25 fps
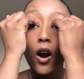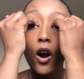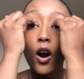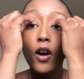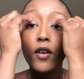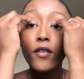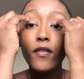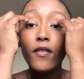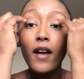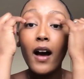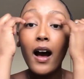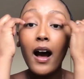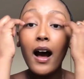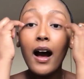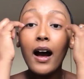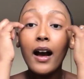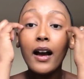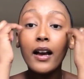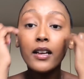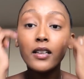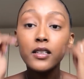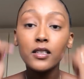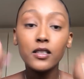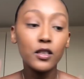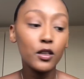on the
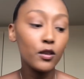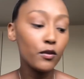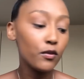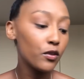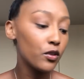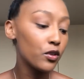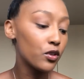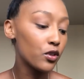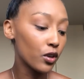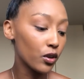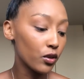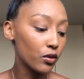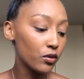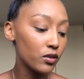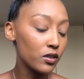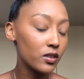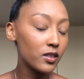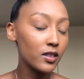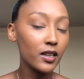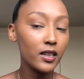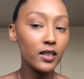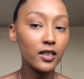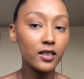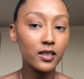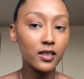eyes if you don't
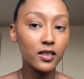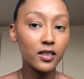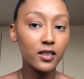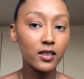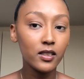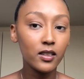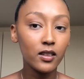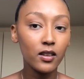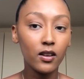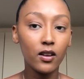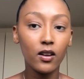set?